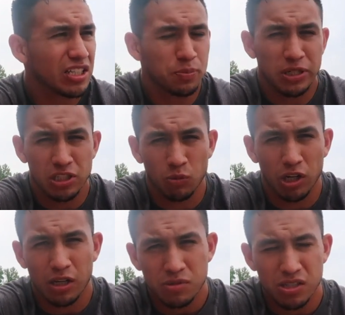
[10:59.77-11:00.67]
especially
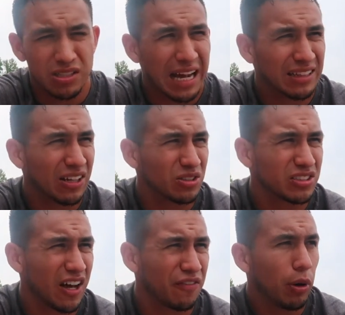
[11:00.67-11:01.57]
when it comes to the tactical
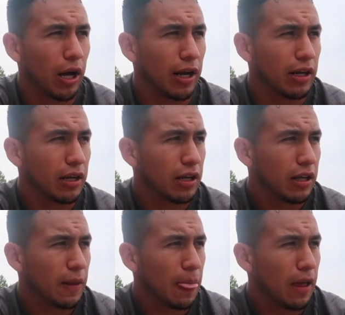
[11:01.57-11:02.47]
stuff, but
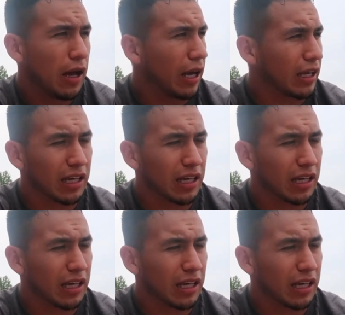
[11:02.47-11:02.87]
I